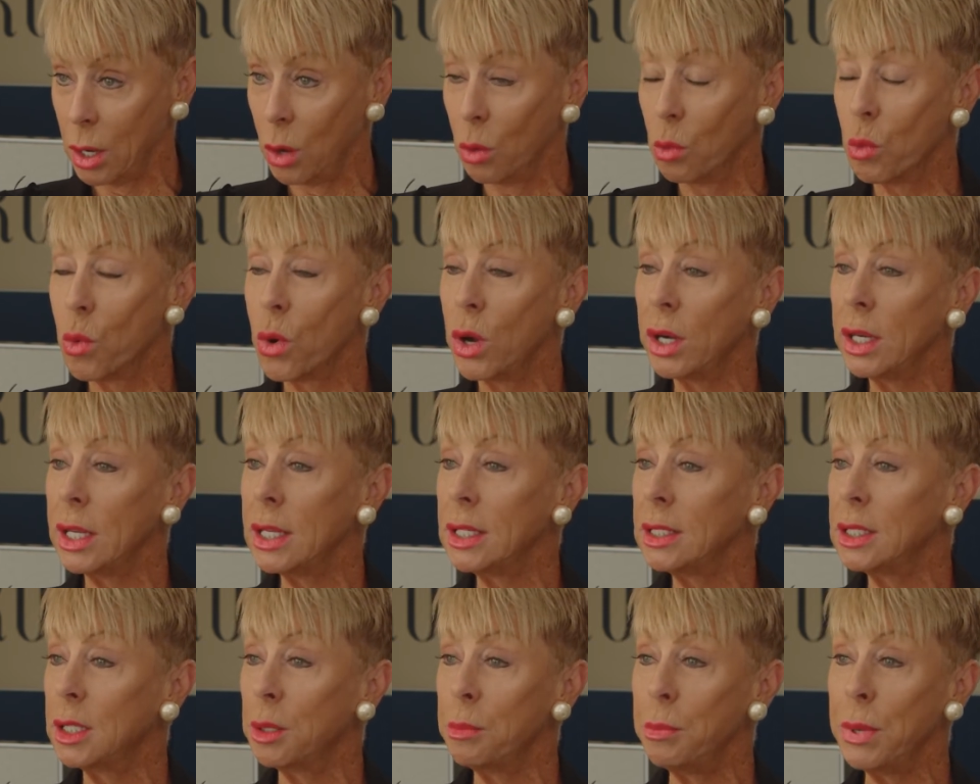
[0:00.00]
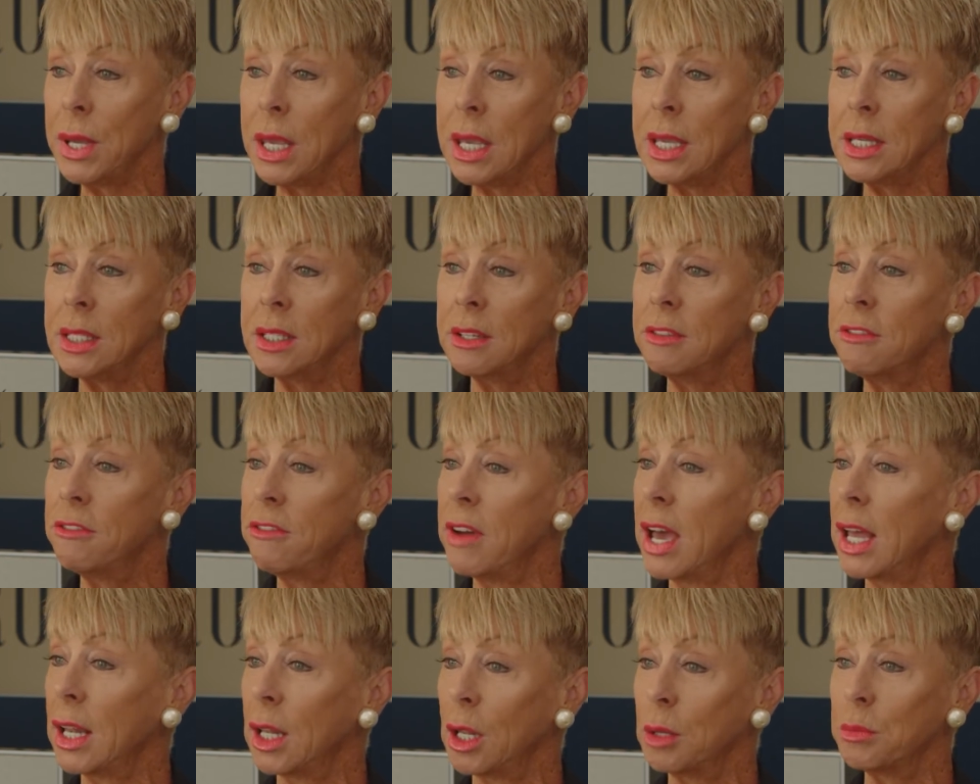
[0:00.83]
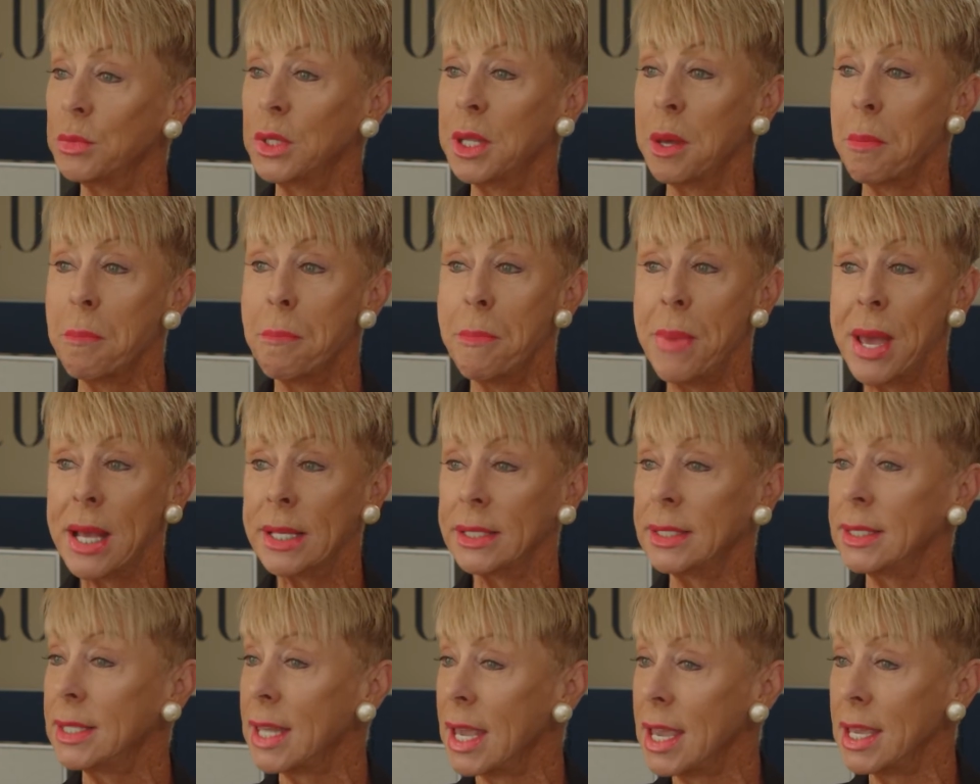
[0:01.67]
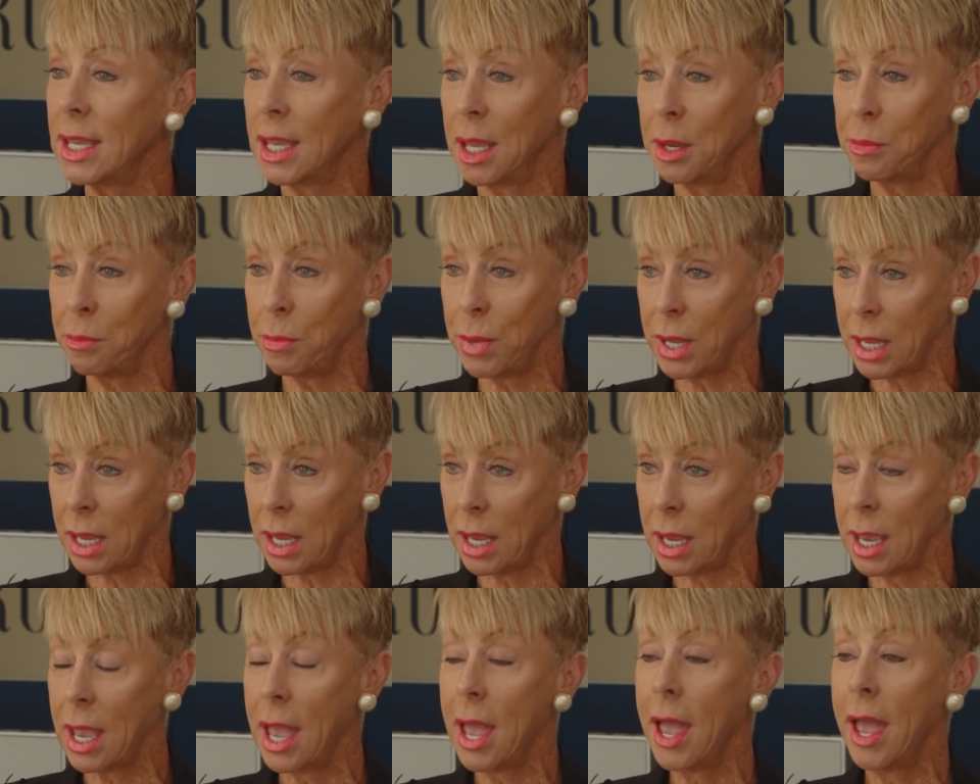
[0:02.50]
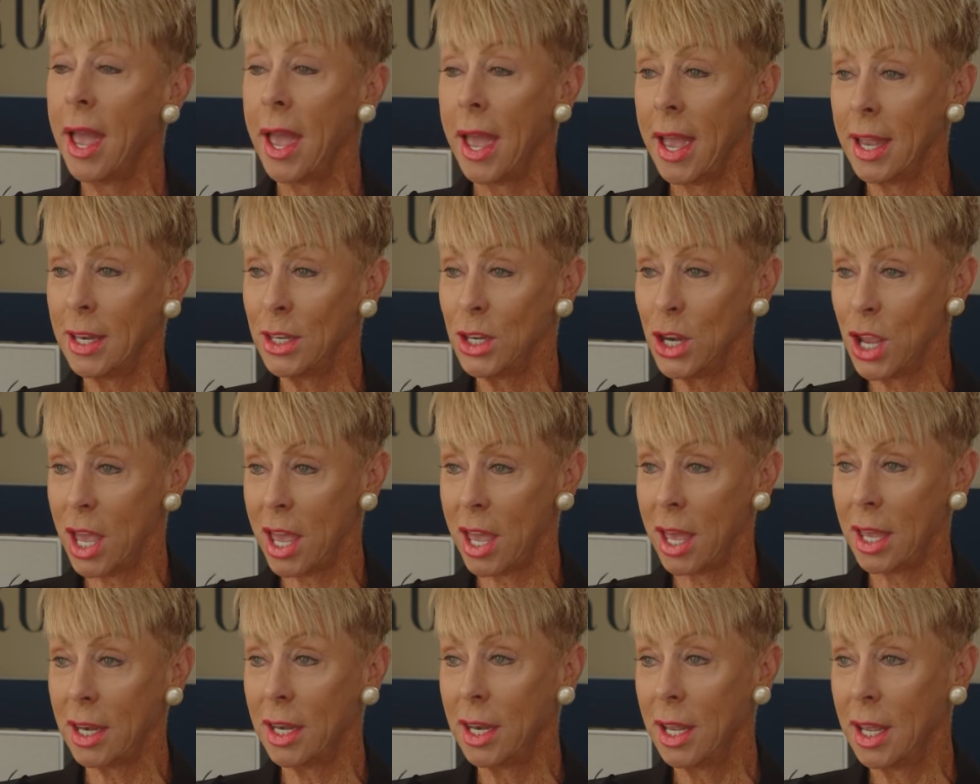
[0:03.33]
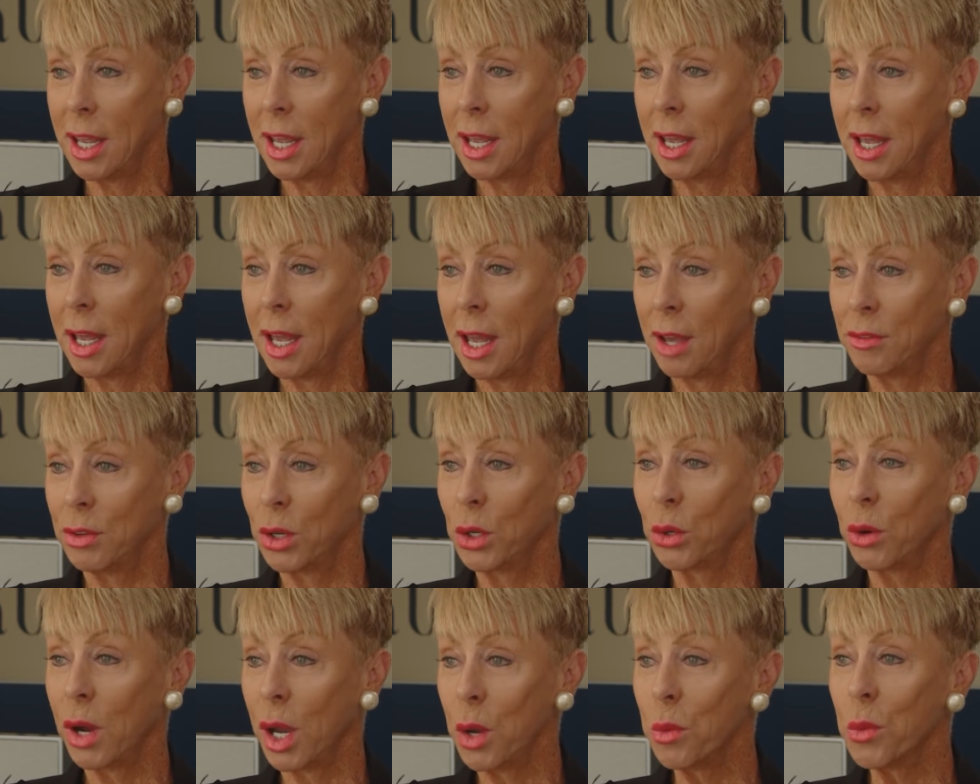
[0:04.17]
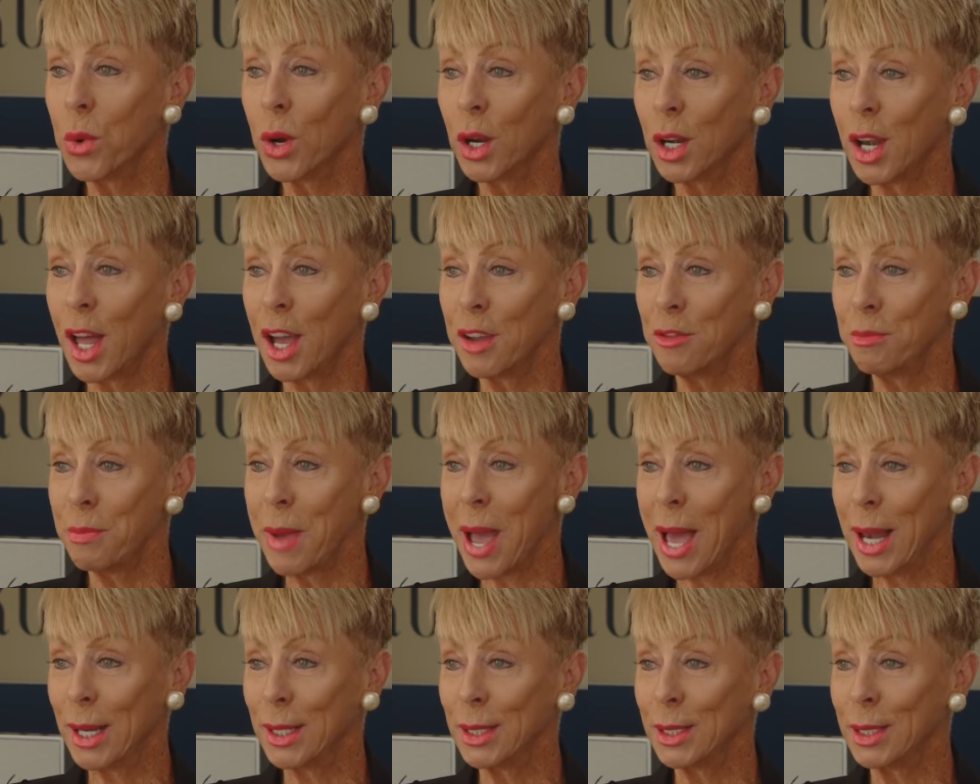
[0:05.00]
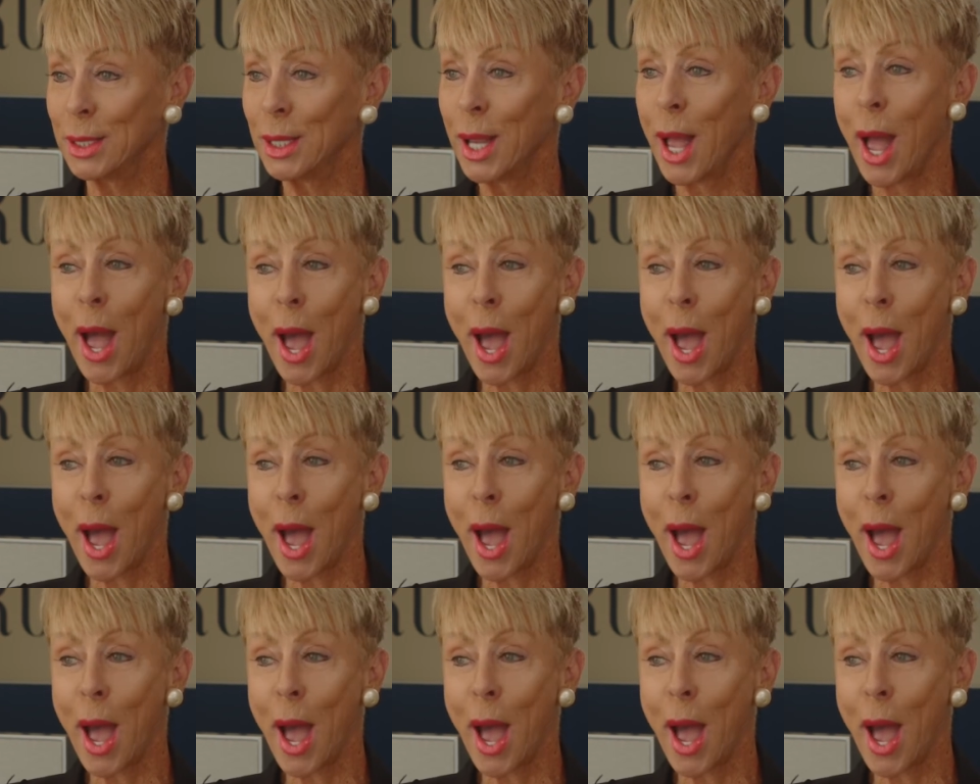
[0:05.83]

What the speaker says: wanting to be developed the best they can be, and yet have a great work-life balance.